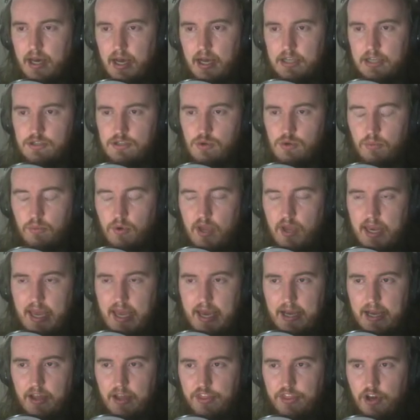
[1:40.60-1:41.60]
Swamp Queen
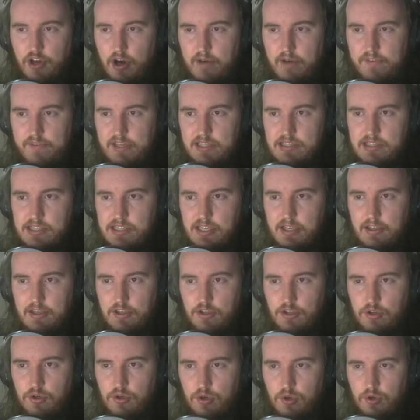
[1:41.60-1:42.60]
Hagatha, obviously,
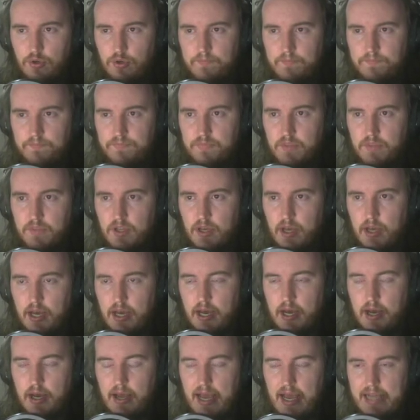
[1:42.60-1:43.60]
you
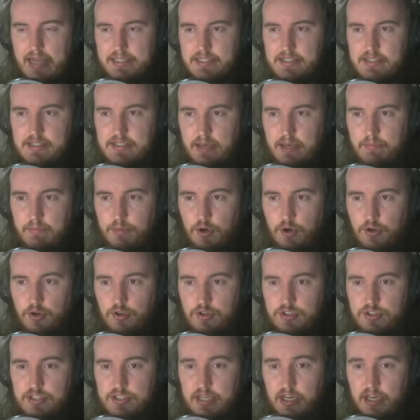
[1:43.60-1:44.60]
anti-tempo
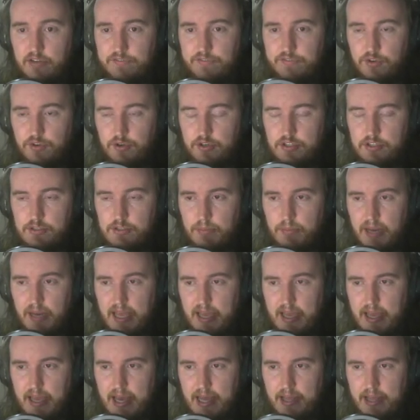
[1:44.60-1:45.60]
yourself in order to
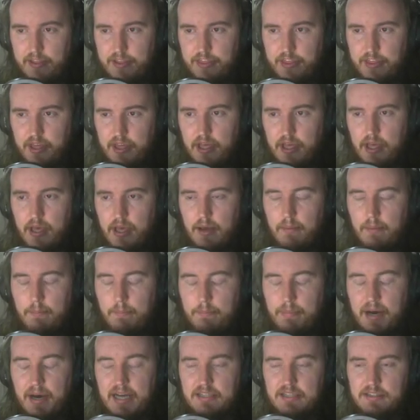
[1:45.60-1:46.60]
play Hagatha,
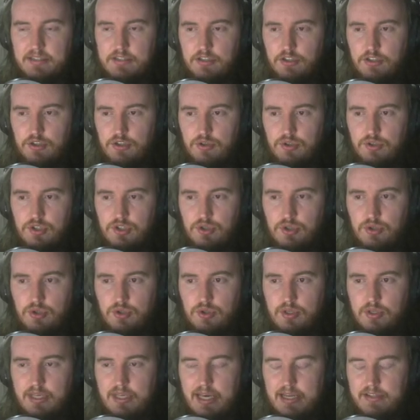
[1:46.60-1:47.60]
but you
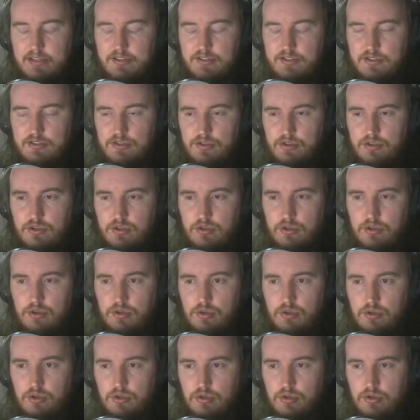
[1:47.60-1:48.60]
do get
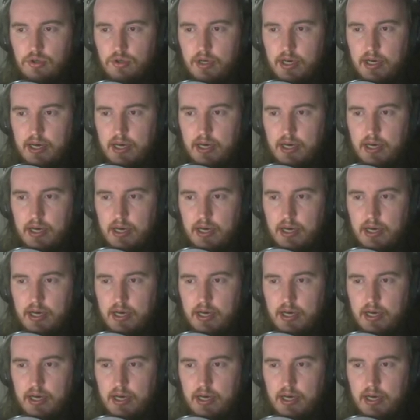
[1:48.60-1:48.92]
to